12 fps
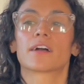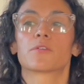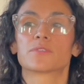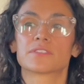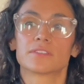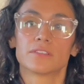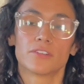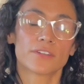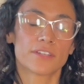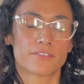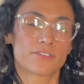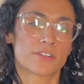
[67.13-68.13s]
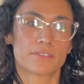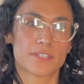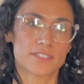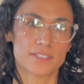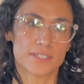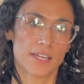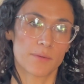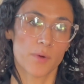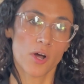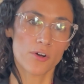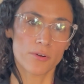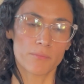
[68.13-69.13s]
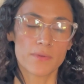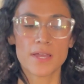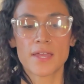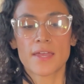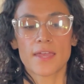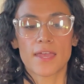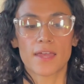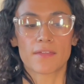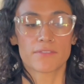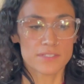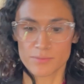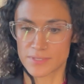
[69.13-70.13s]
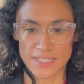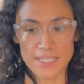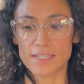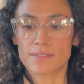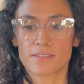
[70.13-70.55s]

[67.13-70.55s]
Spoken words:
I was looking for a reason to come home, and this was it.